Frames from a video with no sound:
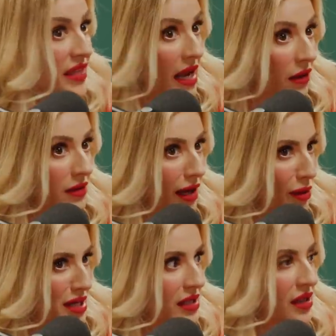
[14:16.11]
breathing. Isn't that
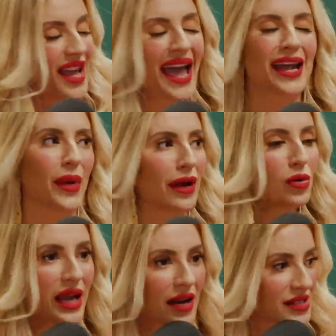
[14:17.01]
crazy? Anyway,
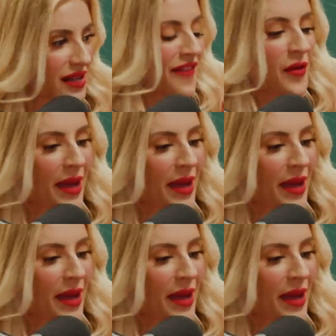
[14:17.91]
who cares? Enough